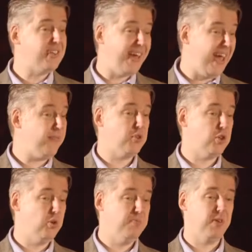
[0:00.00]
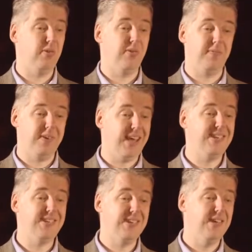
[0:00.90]
you have to, you're on
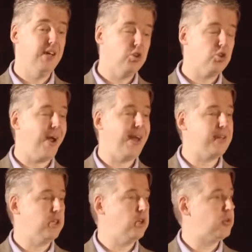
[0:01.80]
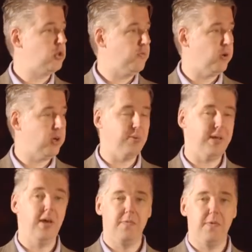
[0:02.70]
vacation, try not to do it too frequently.
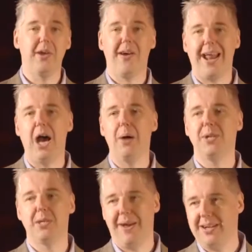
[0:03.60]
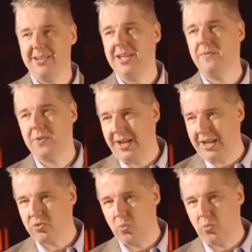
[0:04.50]
Figure out how much am I going to need for the next